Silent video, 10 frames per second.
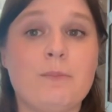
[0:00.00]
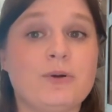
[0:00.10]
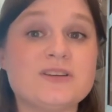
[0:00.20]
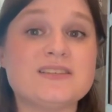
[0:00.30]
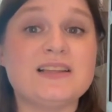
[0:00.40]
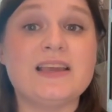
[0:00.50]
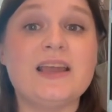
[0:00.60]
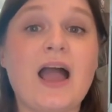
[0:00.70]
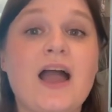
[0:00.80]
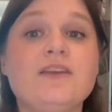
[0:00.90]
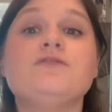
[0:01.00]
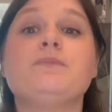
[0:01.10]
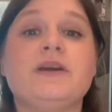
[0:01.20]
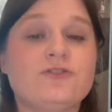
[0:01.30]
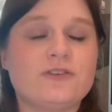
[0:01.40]
Personally, I use
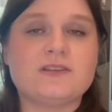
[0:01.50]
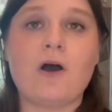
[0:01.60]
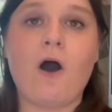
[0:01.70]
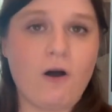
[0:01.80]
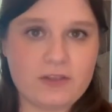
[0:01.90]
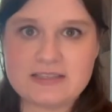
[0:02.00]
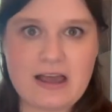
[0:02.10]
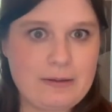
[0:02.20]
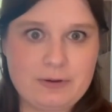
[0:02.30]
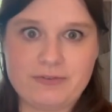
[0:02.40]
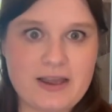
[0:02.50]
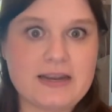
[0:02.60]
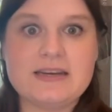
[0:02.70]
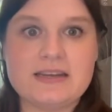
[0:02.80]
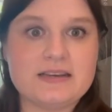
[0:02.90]
Pinterest all the time to find
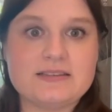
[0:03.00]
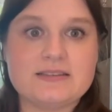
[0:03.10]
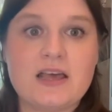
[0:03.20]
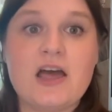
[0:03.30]
ideas.